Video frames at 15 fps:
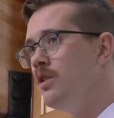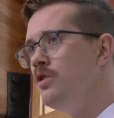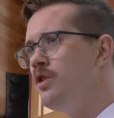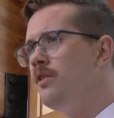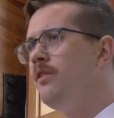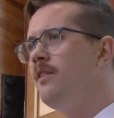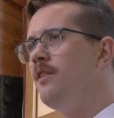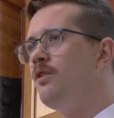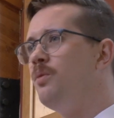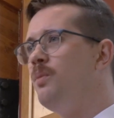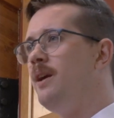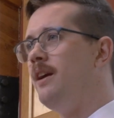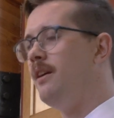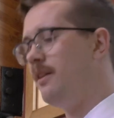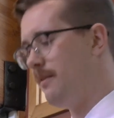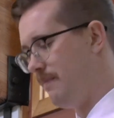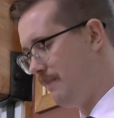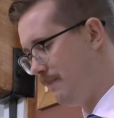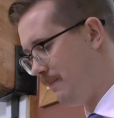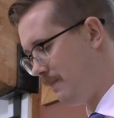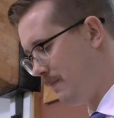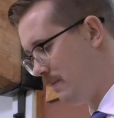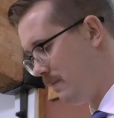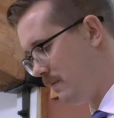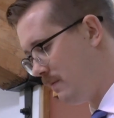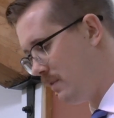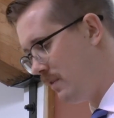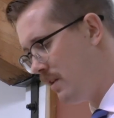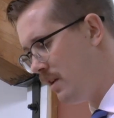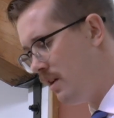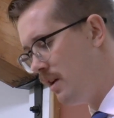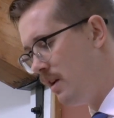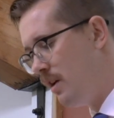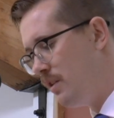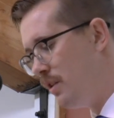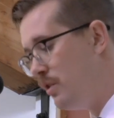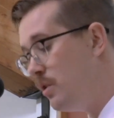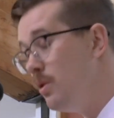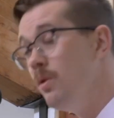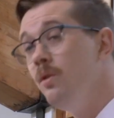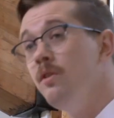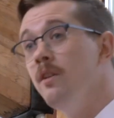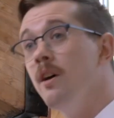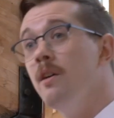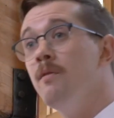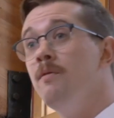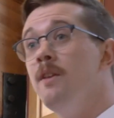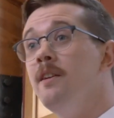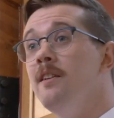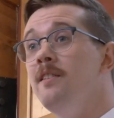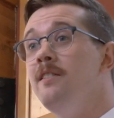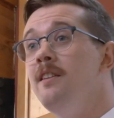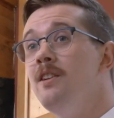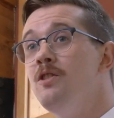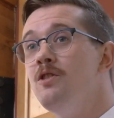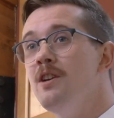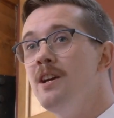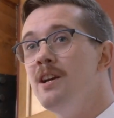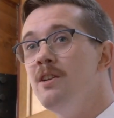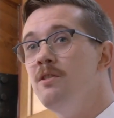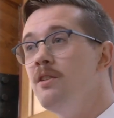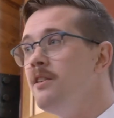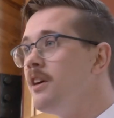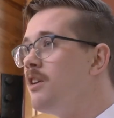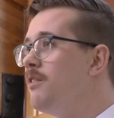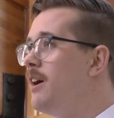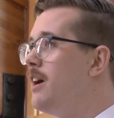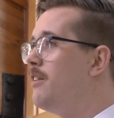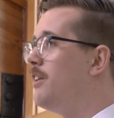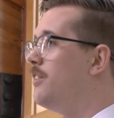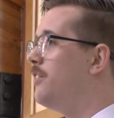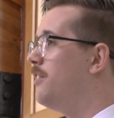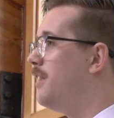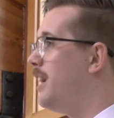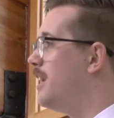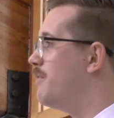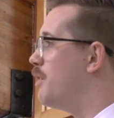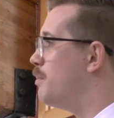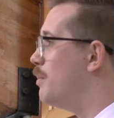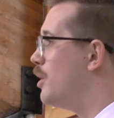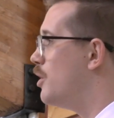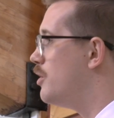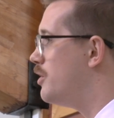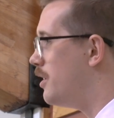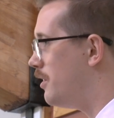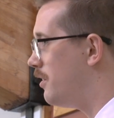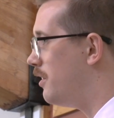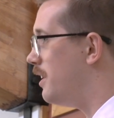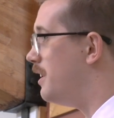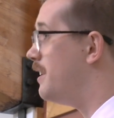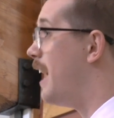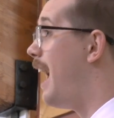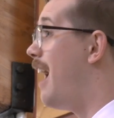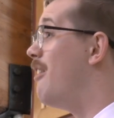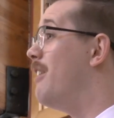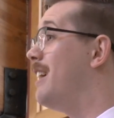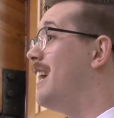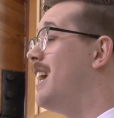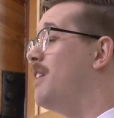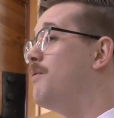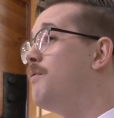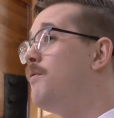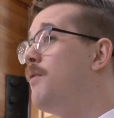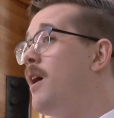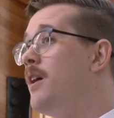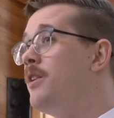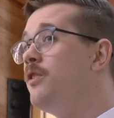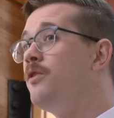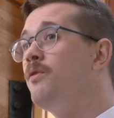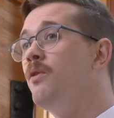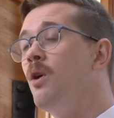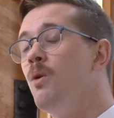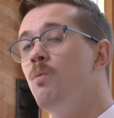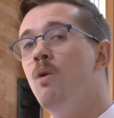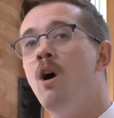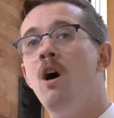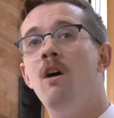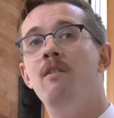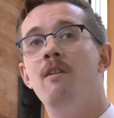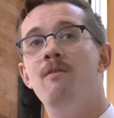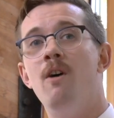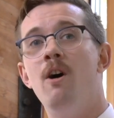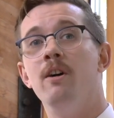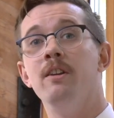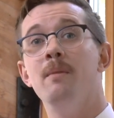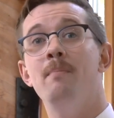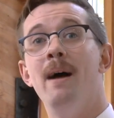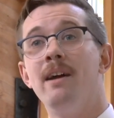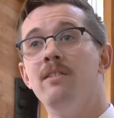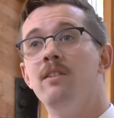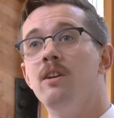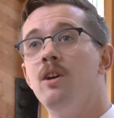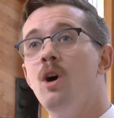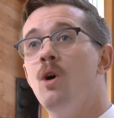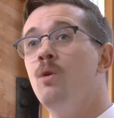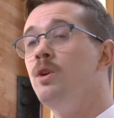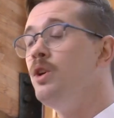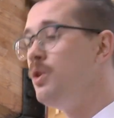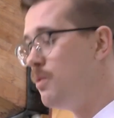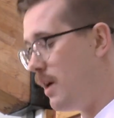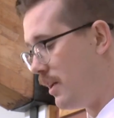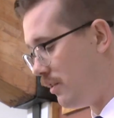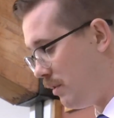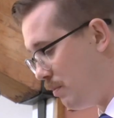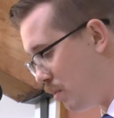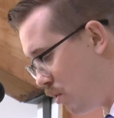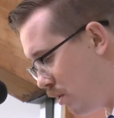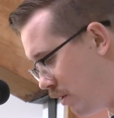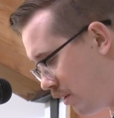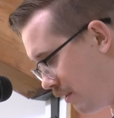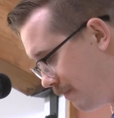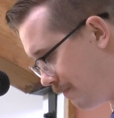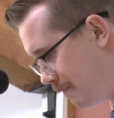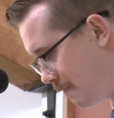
Just this week, the news of the decision to declare a state of emergency to allocate funds for a wall along the Mexico-U.S. border.